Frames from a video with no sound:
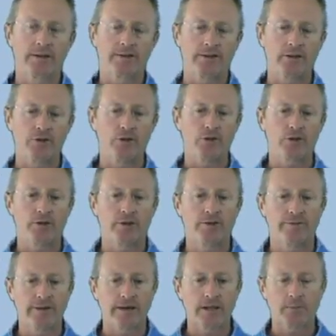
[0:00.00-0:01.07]
that you can
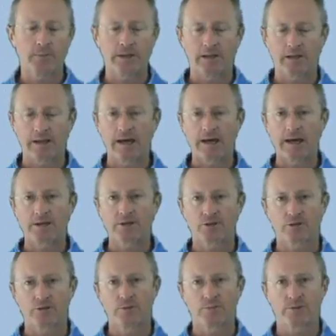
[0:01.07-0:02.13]
develop in large
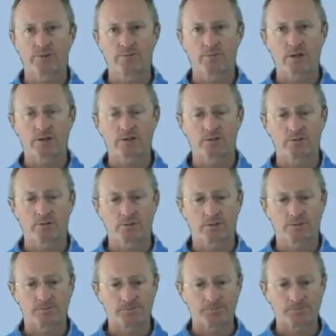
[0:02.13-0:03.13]
groups of muscles